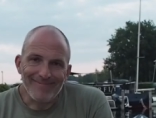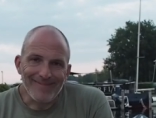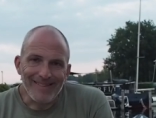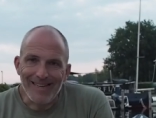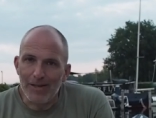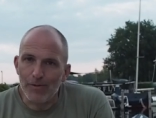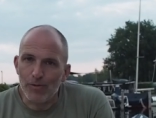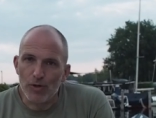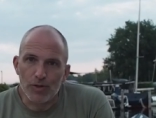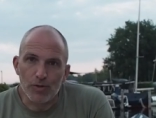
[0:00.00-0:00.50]

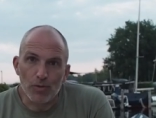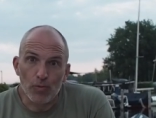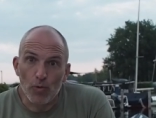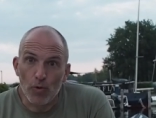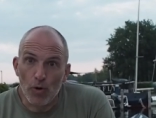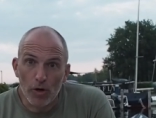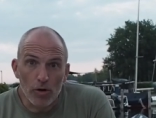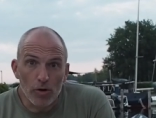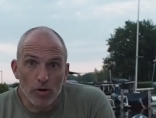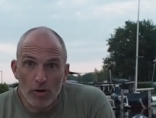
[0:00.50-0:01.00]
it was a
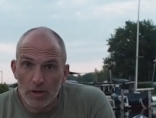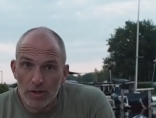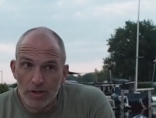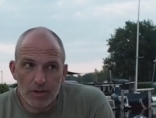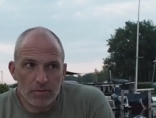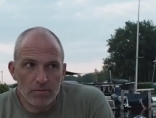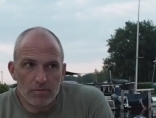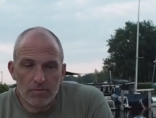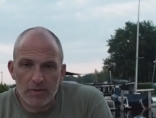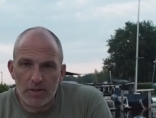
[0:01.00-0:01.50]

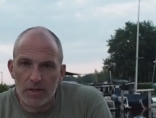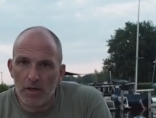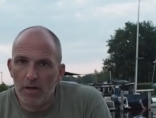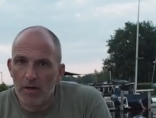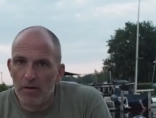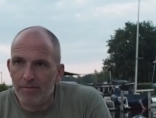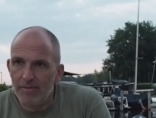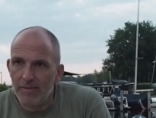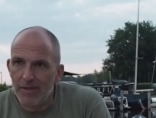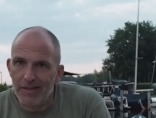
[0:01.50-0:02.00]
workhorse,
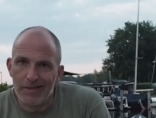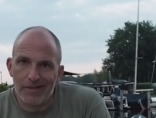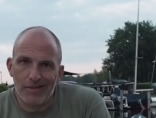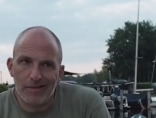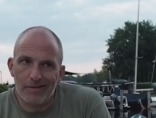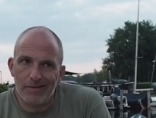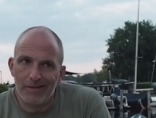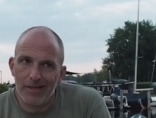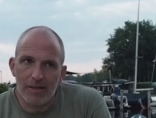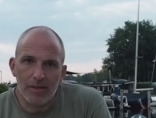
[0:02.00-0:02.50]
so it
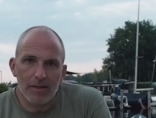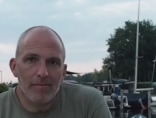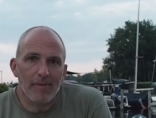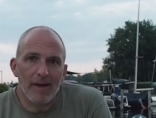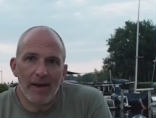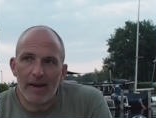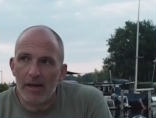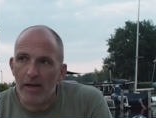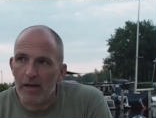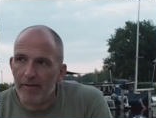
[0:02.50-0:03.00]
didn't
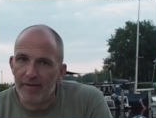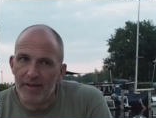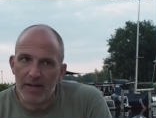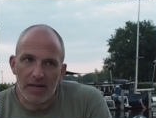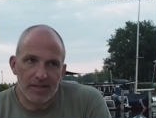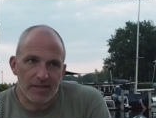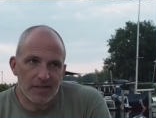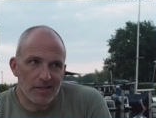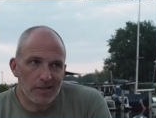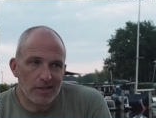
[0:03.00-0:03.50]
matter if
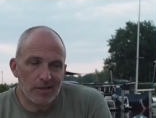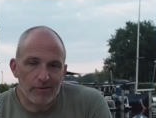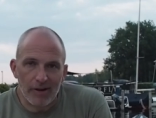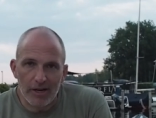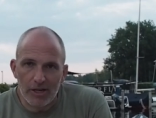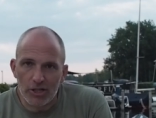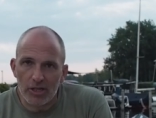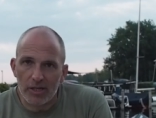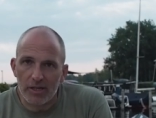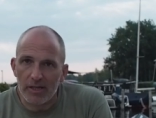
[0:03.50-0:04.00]
there's a
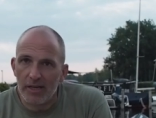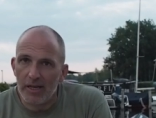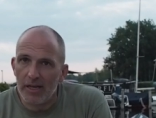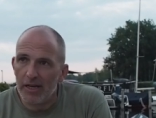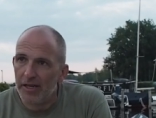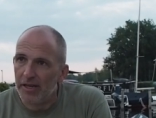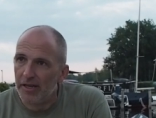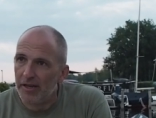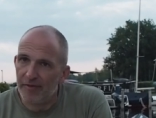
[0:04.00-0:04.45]
scratch in it,